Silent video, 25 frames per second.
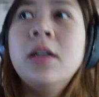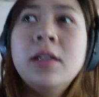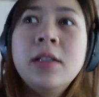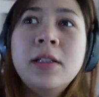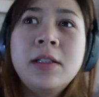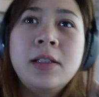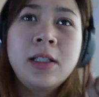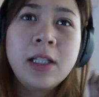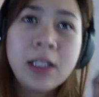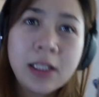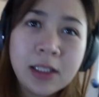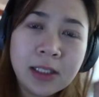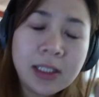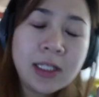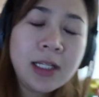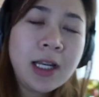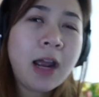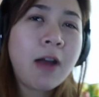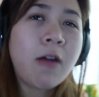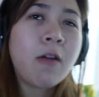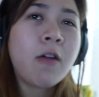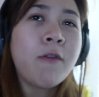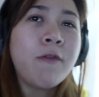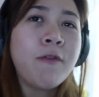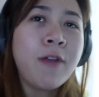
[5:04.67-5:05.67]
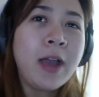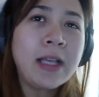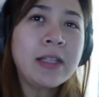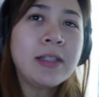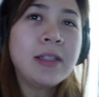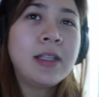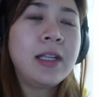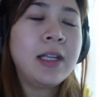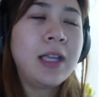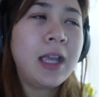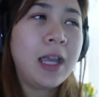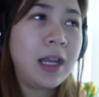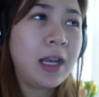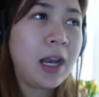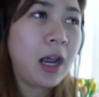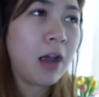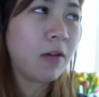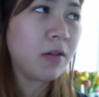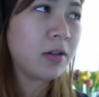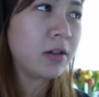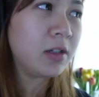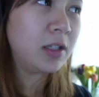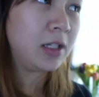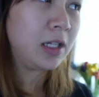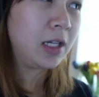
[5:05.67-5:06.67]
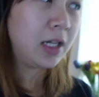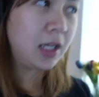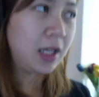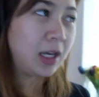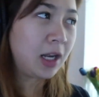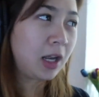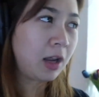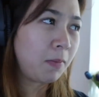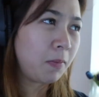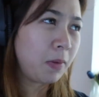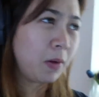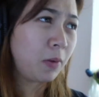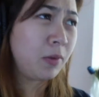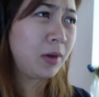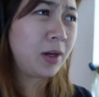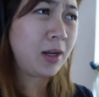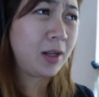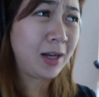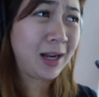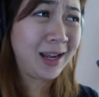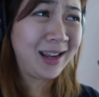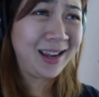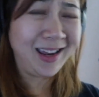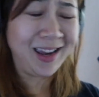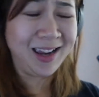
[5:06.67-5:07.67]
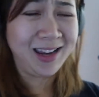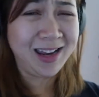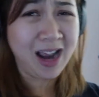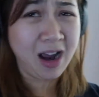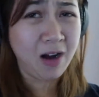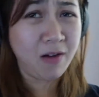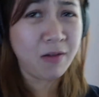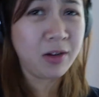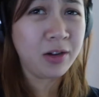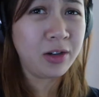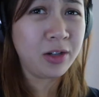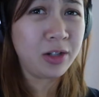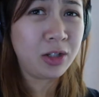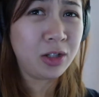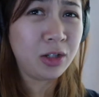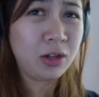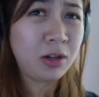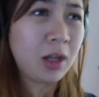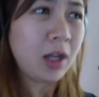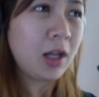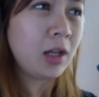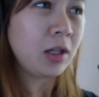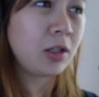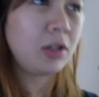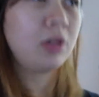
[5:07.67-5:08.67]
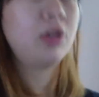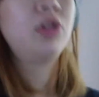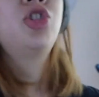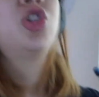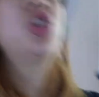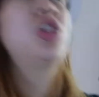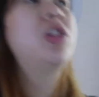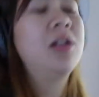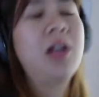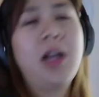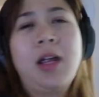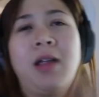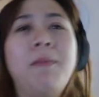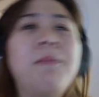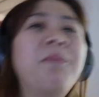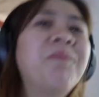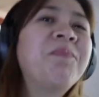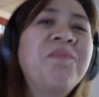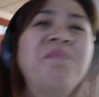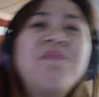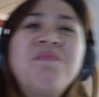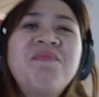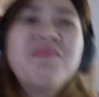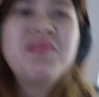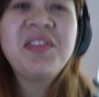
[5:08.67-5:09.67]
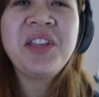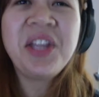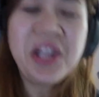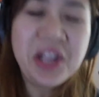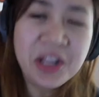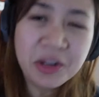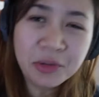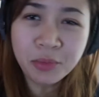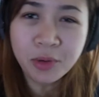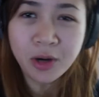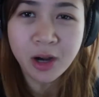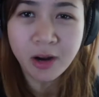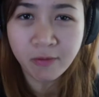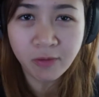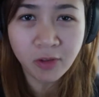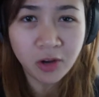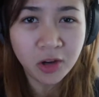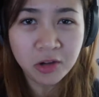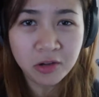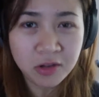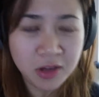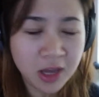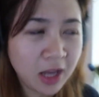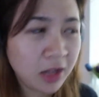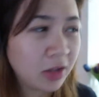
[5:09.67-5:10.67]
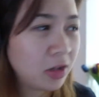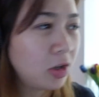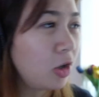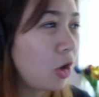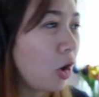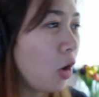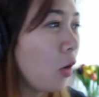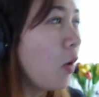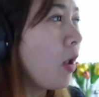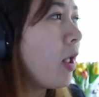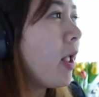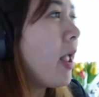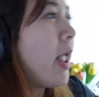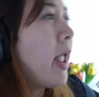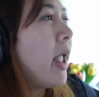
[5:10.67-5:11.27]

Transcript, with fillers: sixteen hour fasting, eight hours eating, but within the eight hours, you can't just like eat whatever you can, you know.